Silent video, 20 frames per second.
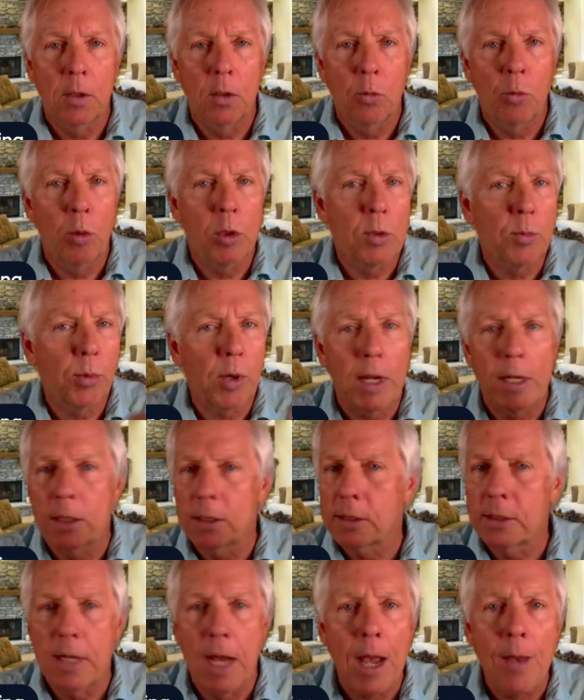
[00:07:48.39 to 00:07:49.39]
When the brain
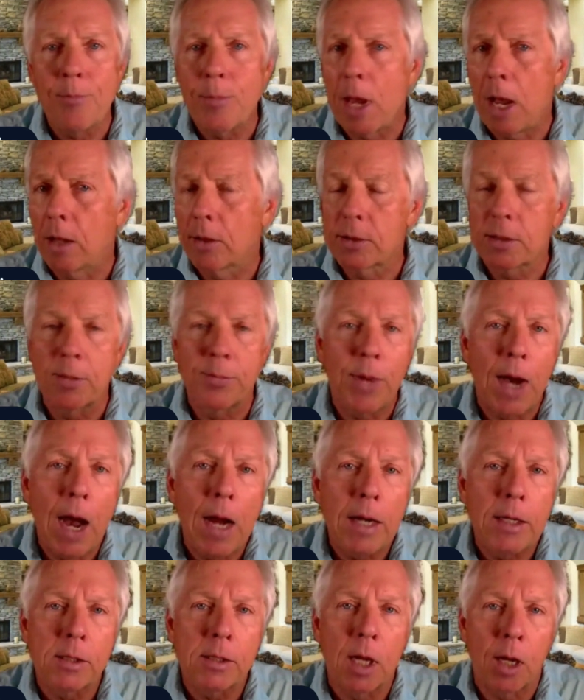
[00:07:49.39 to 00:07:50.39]
is not balanced, the
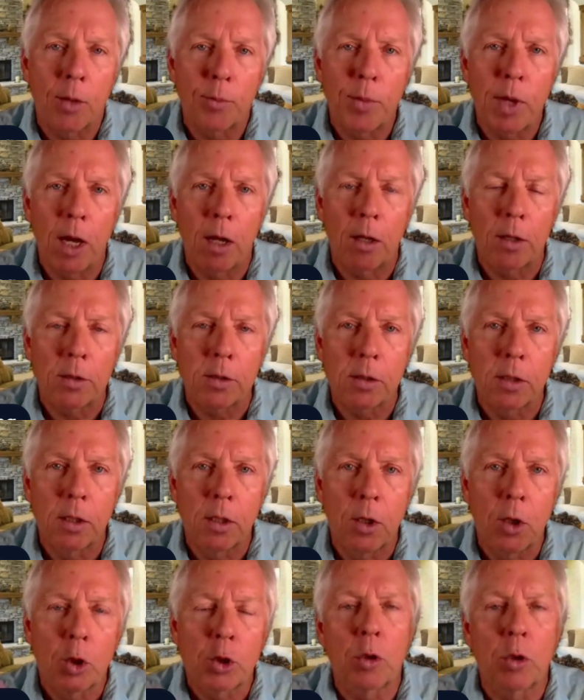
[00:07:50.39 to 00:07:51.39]
body's not balanced.
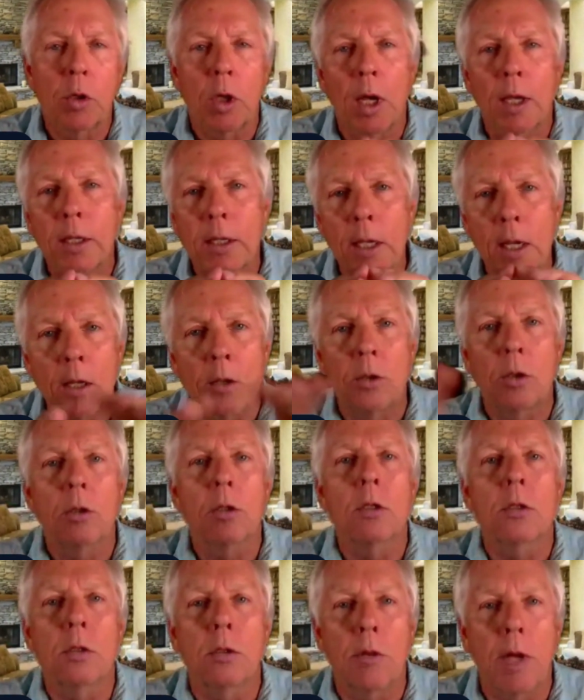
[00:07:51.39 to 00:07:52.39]
So again, you
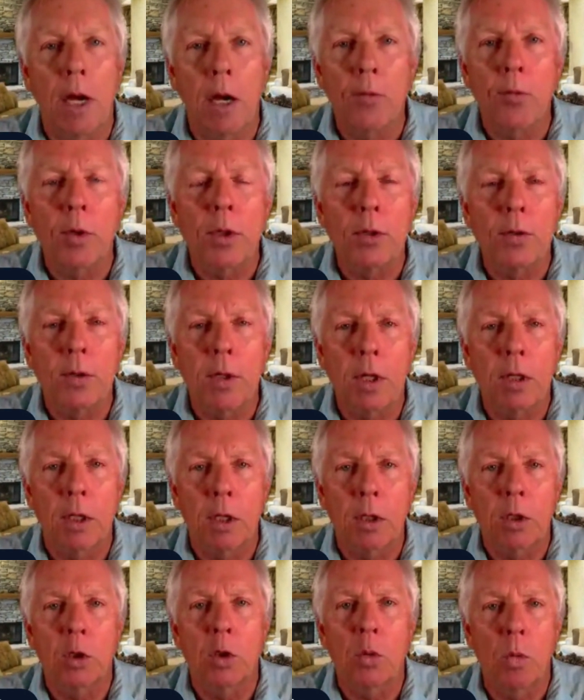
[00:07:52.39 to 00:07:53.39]
can do everything
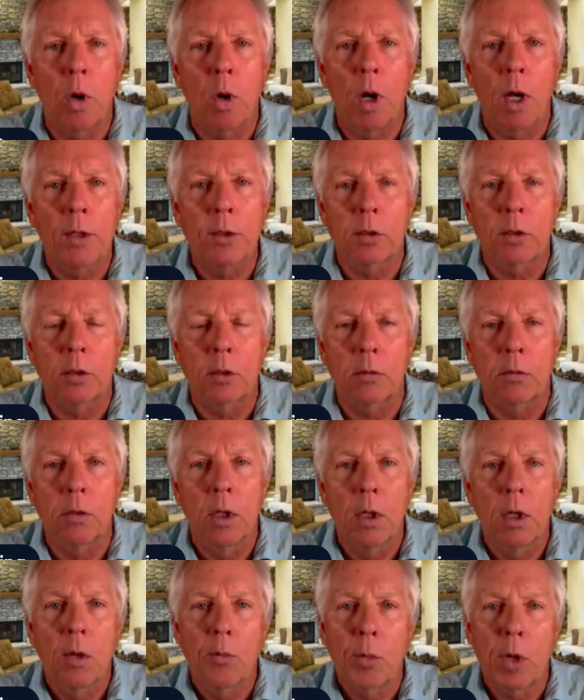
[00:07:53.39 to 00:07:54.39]
that you want to,
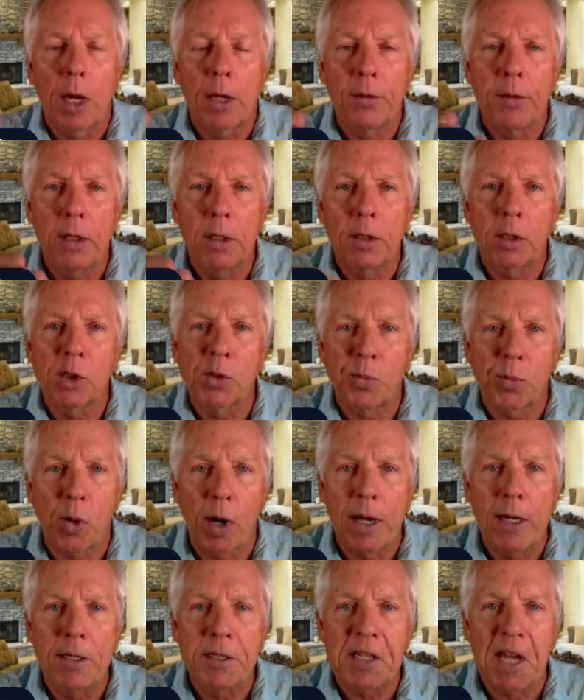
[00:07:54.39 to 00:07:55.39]
but I think this
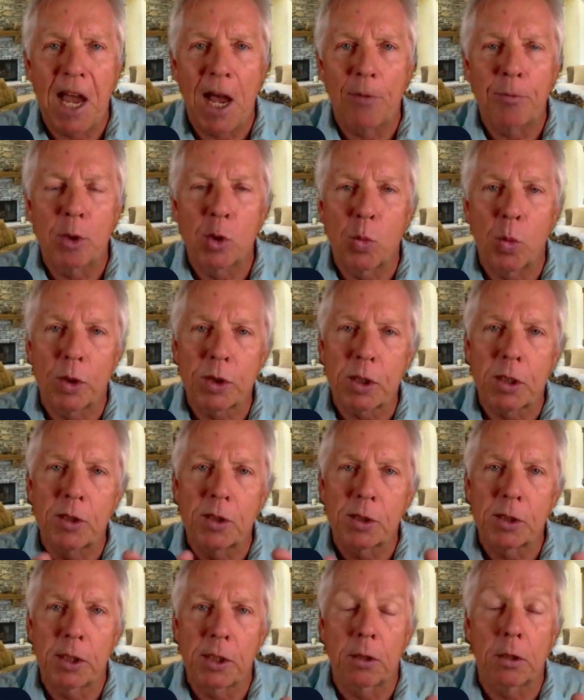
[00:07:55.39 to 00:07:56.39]
brain tap is what's
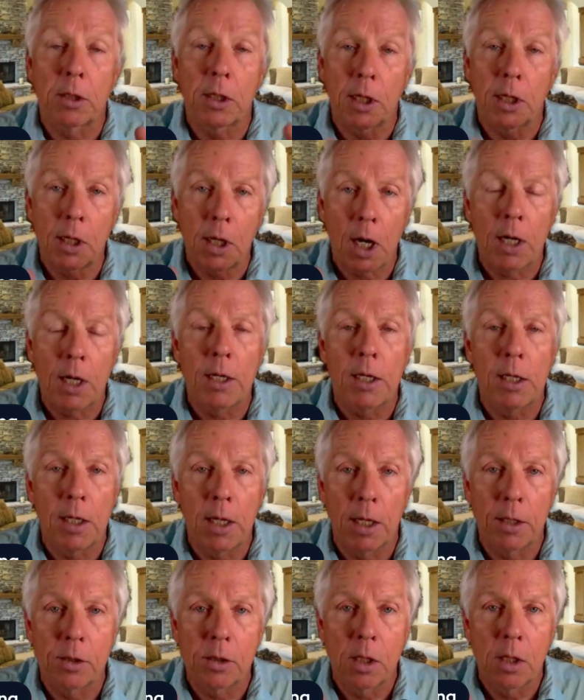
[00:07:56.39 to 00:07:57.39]
considered a cutting
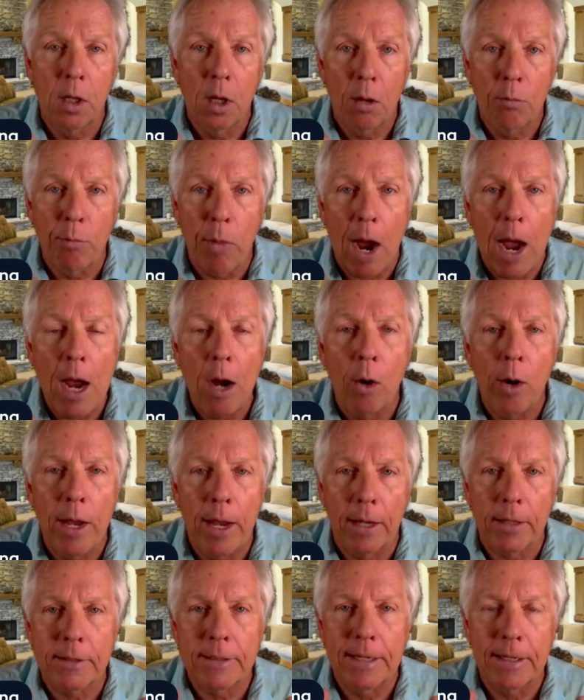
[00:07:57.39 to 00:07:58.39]
edge
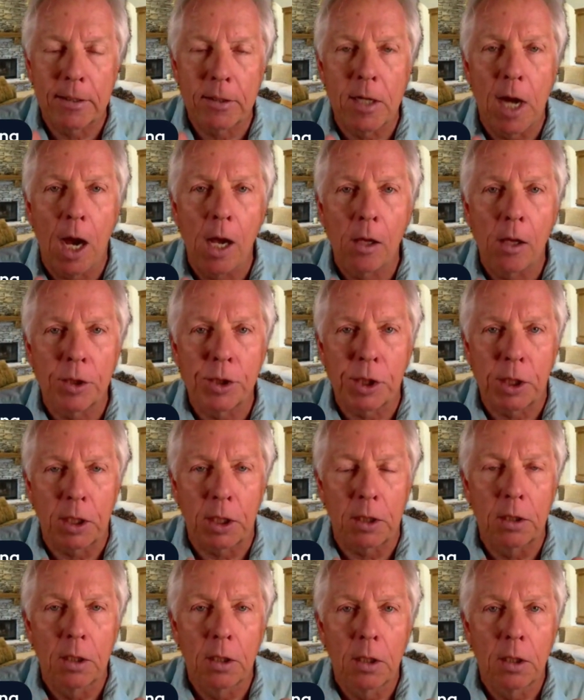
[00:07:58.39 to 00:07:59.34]
biohack technology